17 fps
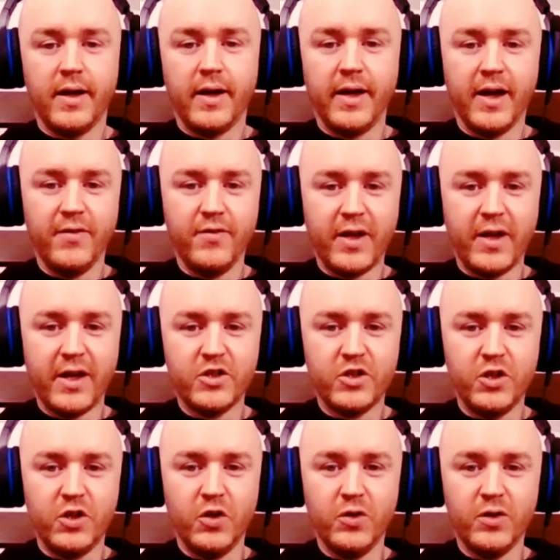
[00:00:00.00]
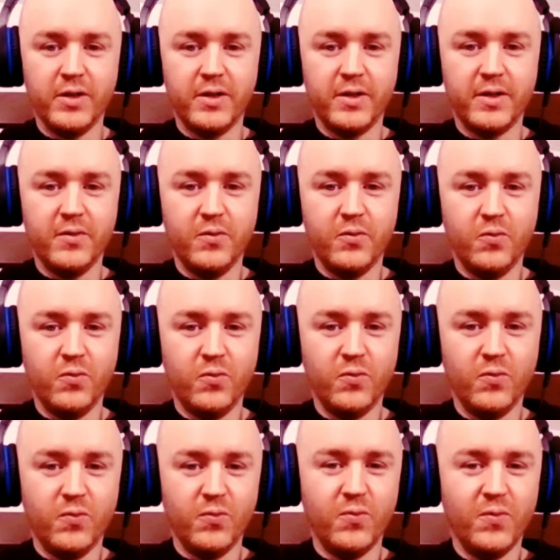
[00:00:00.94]
I haven't actually looked at,
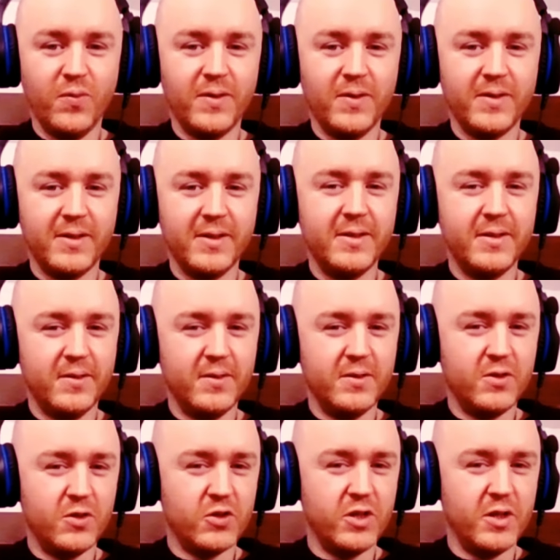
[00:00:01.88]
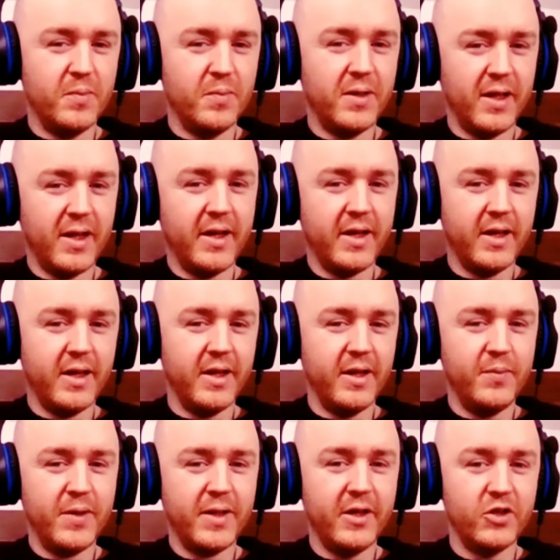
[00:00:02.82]
there's an
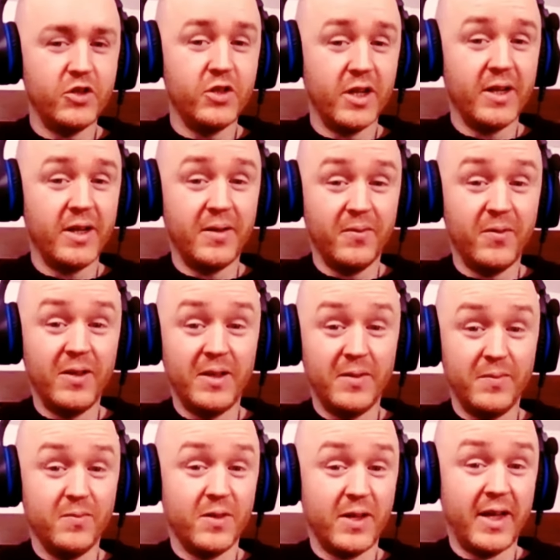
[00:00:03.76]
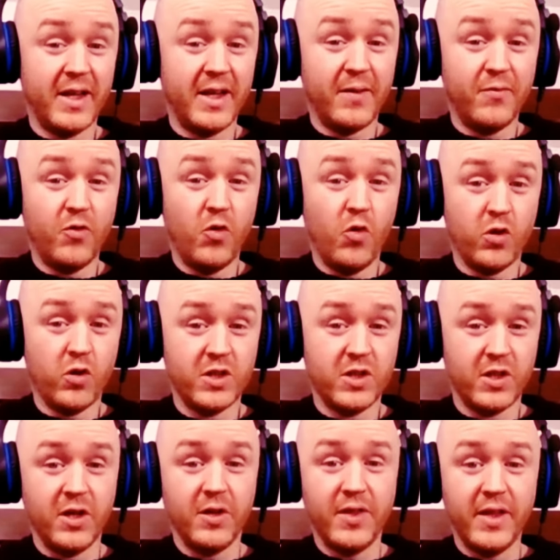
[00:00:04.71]
implication to that. Well, I'm
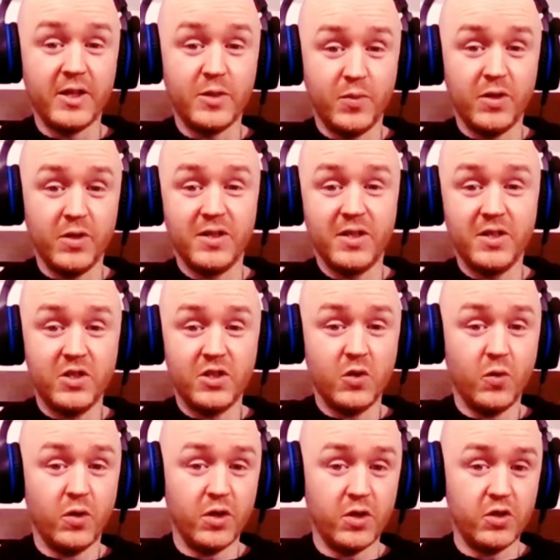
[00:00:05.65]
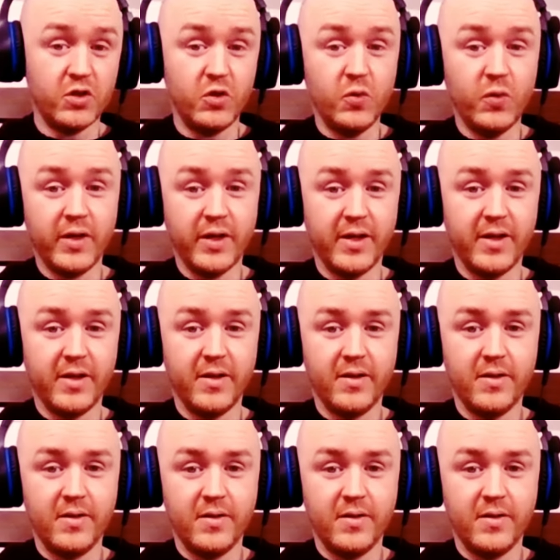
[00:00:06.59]
focusing on this because this is the one that's doing it.